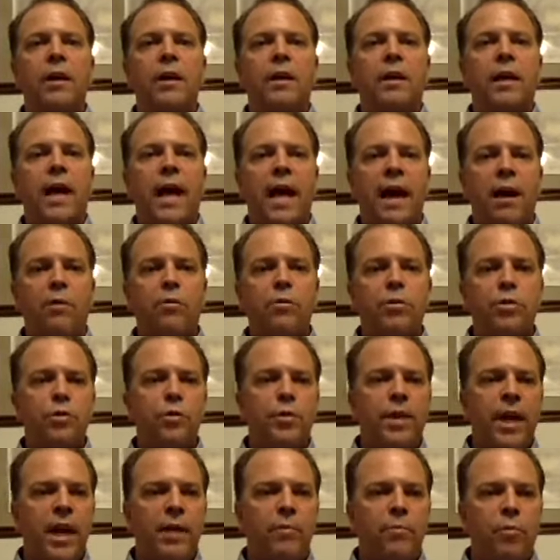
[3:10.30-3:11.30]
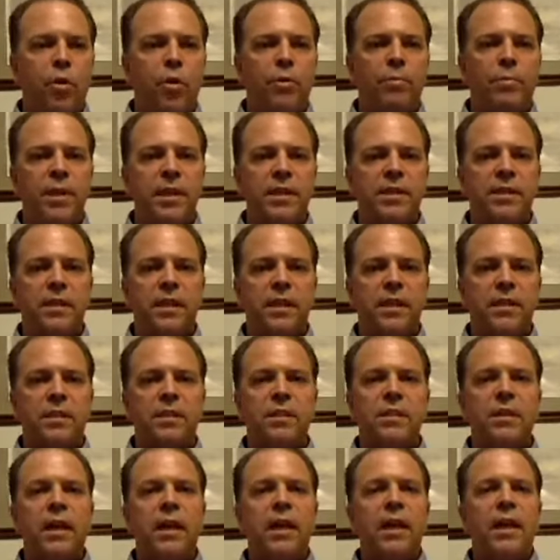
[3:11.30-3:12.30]
how to gain more
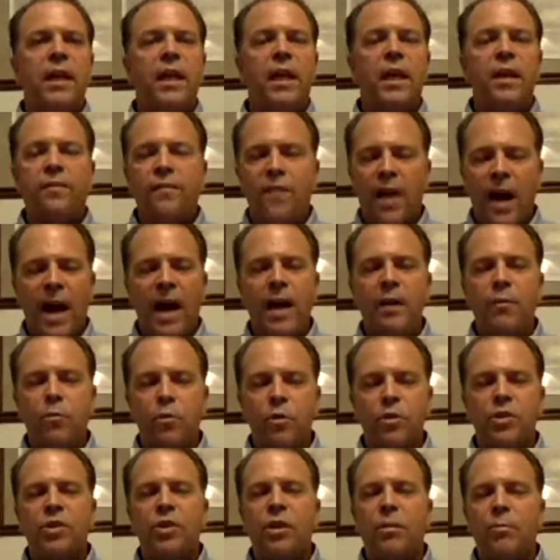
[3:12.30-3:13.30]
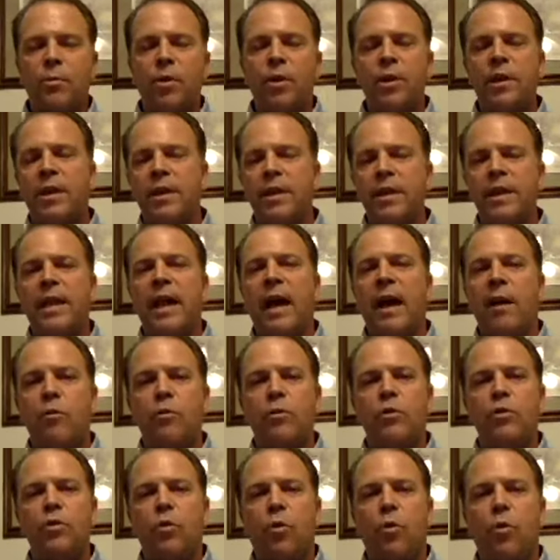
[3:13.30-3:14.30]
business, if I were someone in the
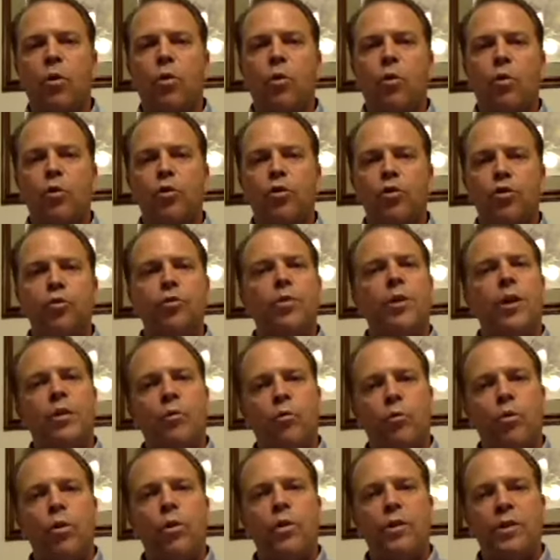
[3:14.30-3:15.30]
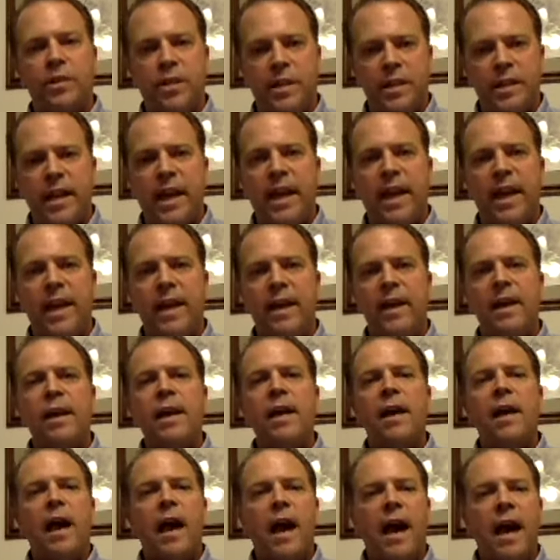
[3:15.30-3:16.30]
outdoor or shooting world today,
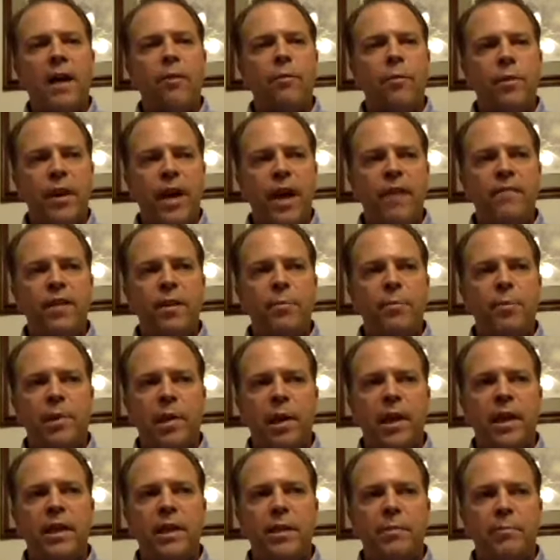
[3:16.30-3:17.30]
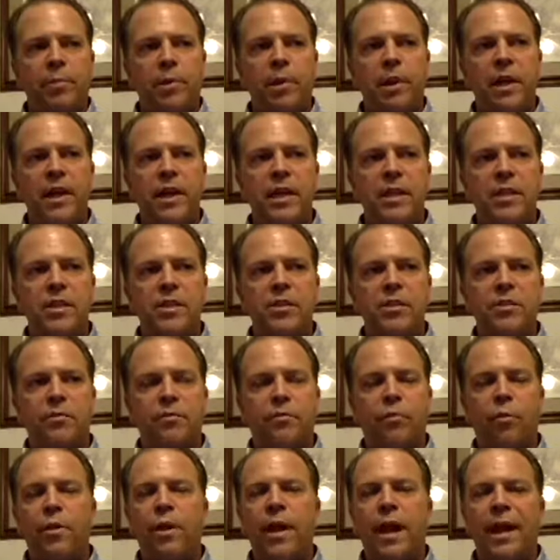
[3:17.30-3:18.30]
I would have a plan in place
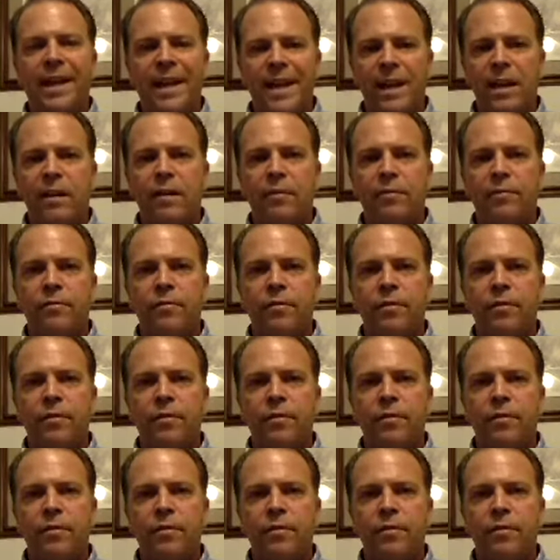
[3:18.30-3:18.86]
for not if,